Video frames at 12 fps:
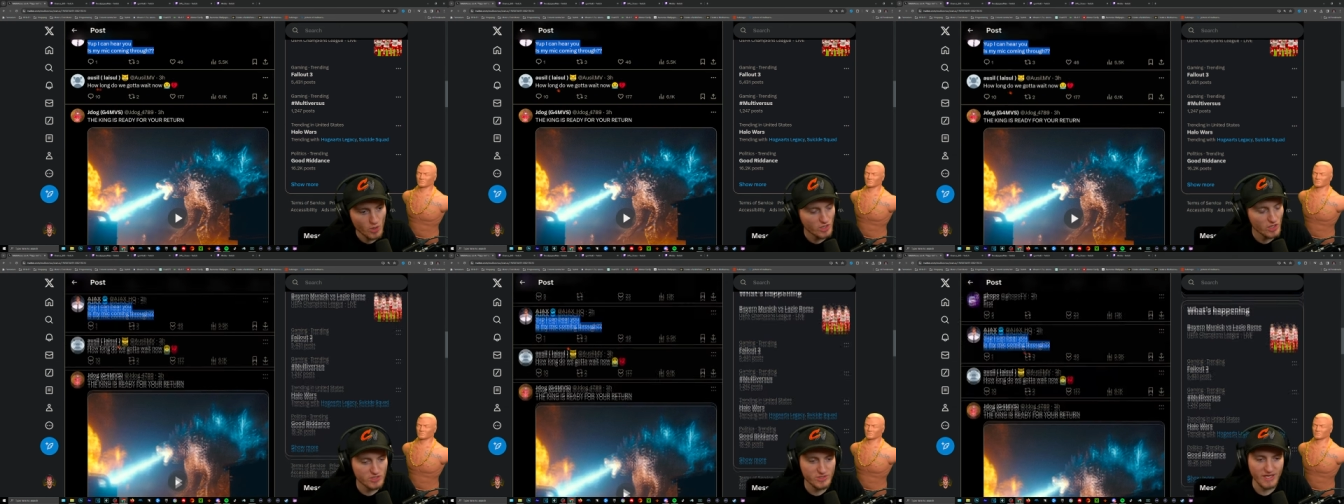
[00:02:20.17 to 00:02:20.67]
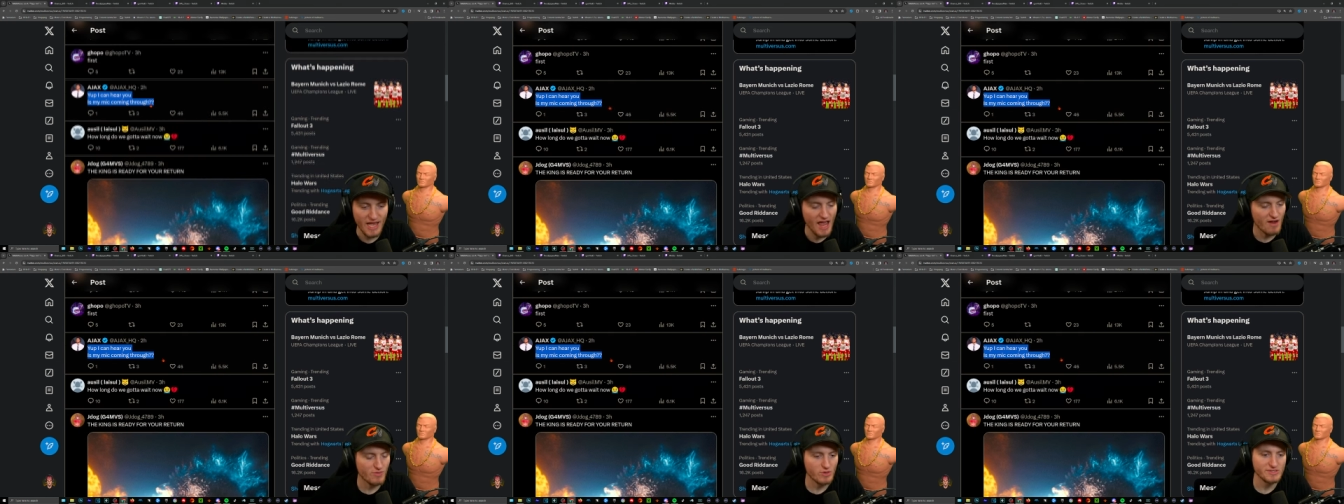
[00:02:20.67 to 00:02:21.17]
It looks like
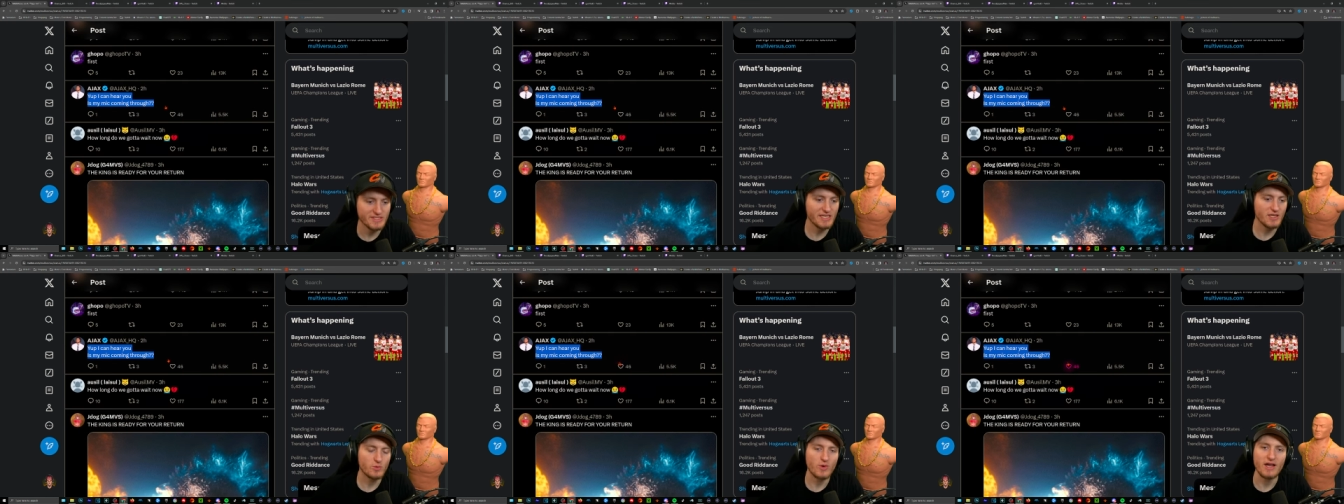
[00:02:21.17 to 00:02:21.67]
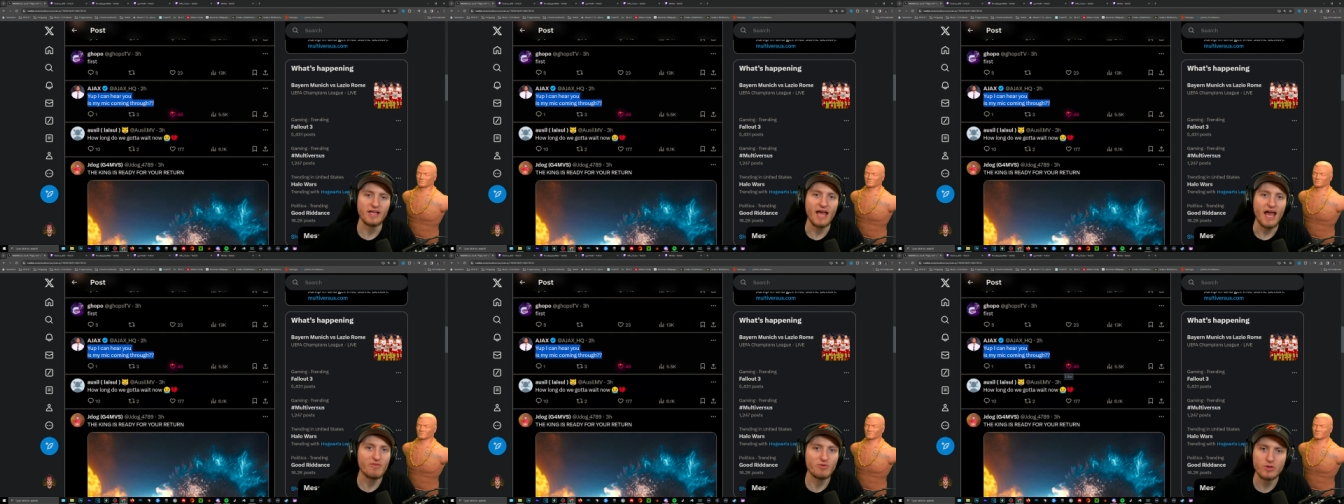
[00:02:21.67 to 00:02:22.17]
everyone's getting ready.
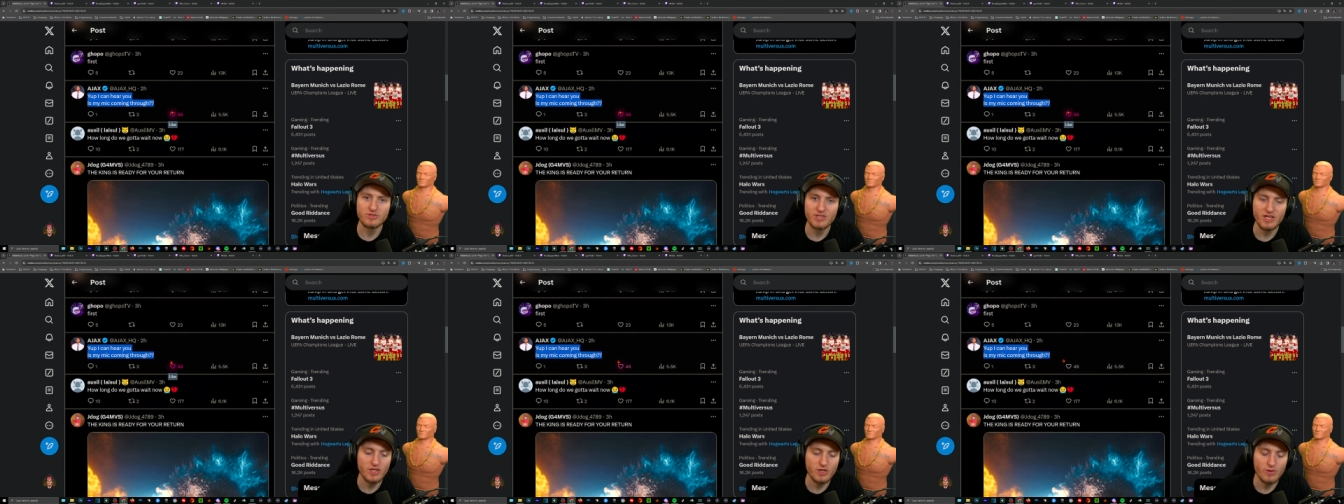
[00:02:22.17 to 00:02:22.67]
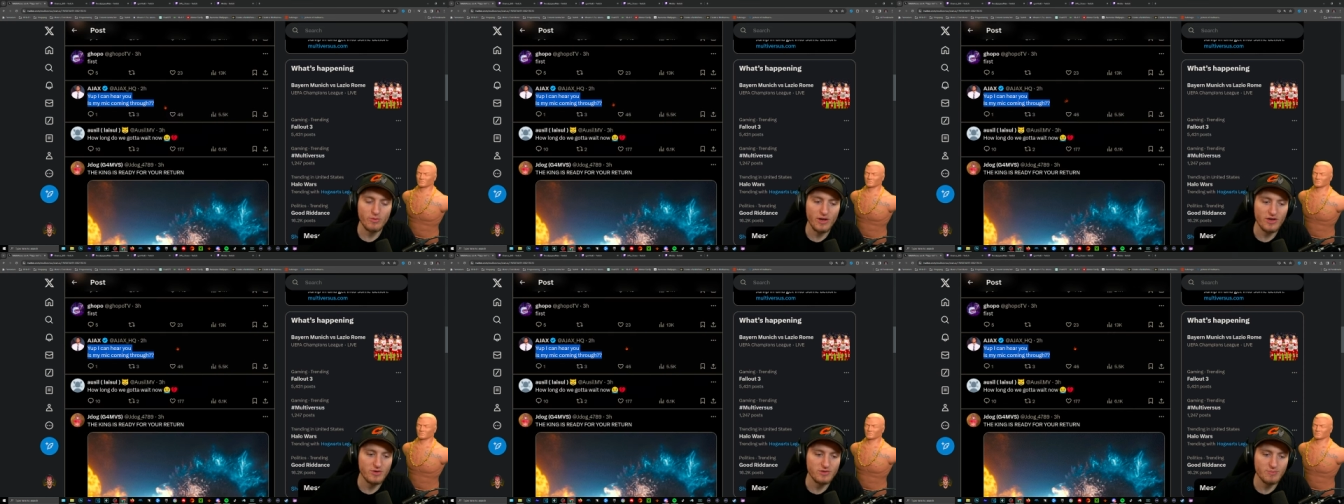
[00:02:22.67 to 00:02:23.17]
Everyone's getting
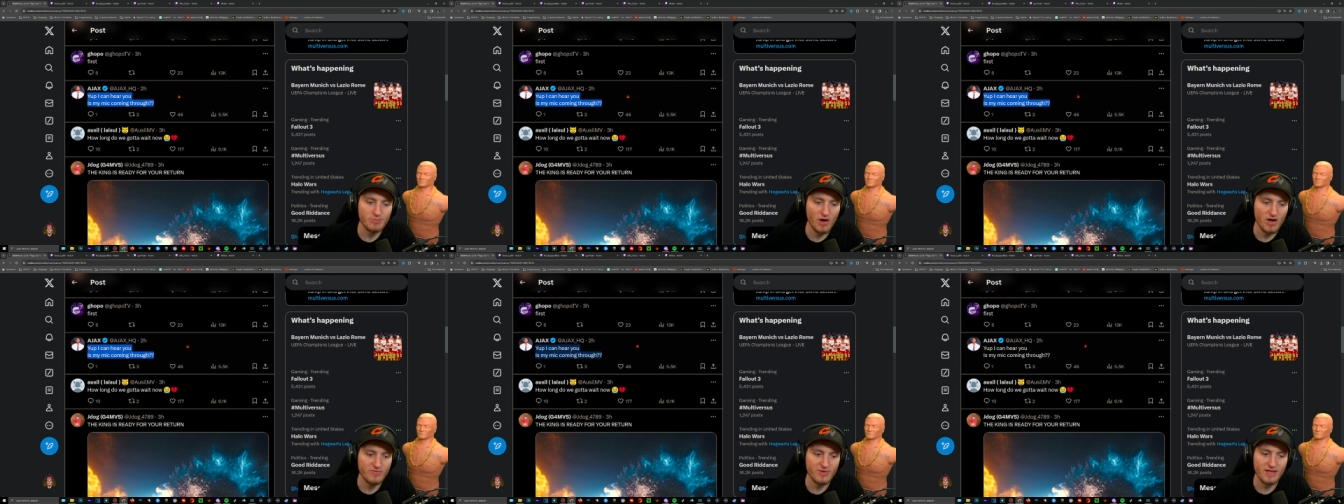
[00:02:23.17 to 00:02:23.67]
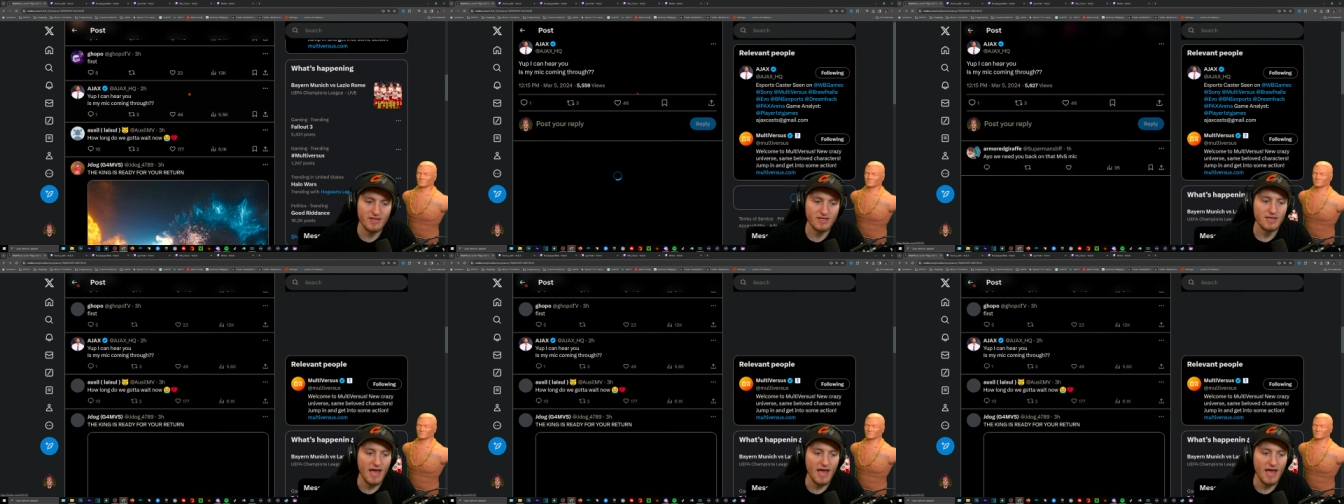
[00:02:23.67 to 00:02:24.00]
ready who's a part of it.